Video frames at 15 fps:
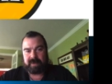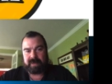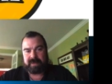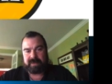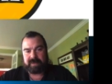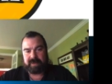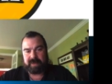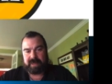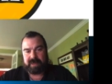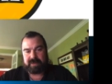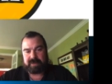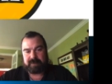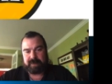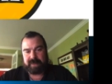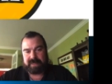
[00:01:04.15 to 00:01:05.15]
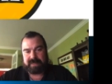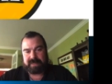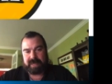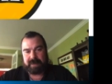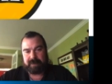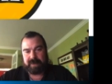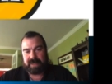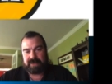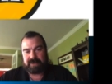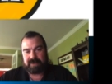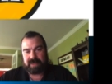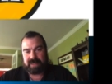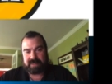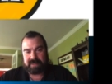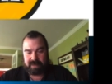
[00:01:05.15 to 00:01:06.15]
going to do here is paste the IP
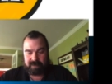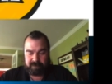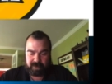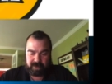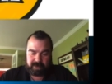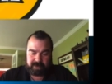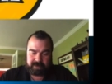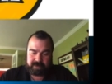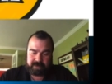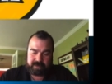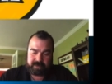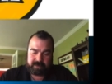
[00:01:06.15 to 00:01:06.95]
address of Irked.